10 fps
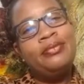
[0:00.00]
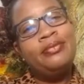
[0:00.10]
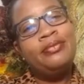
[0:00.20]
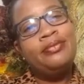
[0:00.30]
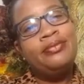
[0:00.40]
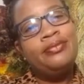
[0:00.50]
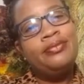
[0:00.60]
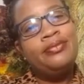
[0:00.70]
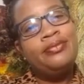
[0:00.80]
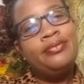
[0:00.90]

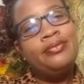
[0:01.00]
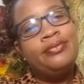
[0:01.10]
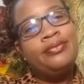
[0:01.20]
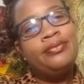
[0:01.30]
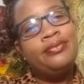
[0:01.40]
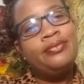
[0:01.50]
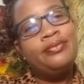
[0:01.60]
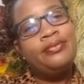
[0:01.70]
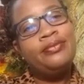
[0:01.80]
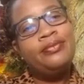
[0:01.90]

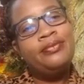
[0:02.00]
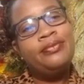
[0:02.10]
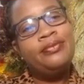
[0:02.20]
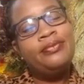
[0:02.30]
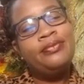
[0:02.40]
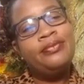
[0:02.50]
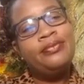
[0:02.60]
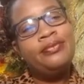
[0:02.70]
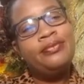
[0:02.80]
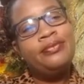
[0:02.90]

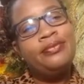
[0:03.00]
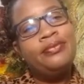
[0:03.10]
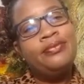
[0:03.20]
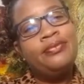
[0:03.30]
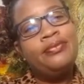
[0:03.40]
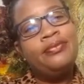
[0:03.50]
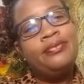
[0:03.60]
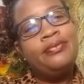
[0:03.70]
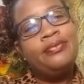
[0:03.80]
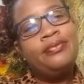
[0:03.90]

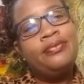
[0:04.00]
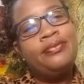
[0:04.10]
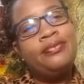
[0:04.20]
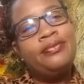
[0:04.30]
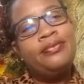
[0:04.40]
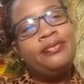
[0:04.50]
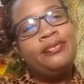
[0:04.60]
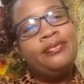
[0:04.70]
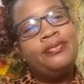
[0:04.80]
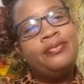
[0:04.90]

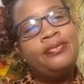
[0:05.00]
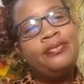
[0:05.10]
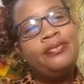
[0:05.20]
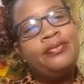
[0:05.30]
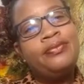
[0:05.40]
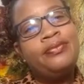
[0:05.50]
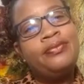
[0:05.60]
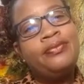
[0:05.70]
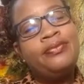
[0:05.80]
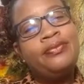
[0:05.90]

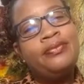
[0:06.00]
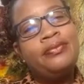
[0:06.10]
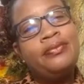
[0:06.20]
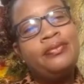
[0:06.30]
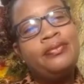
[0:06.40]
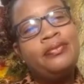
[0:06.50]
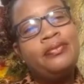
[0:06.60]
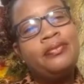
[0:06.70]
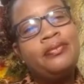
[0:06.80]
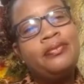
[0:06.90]

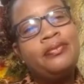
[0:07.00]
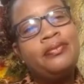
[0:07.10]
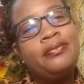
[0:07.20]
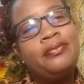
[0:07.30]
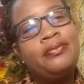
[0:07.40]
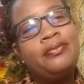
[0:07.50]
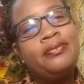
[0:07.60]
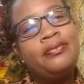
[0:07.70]
This person isn't speaking.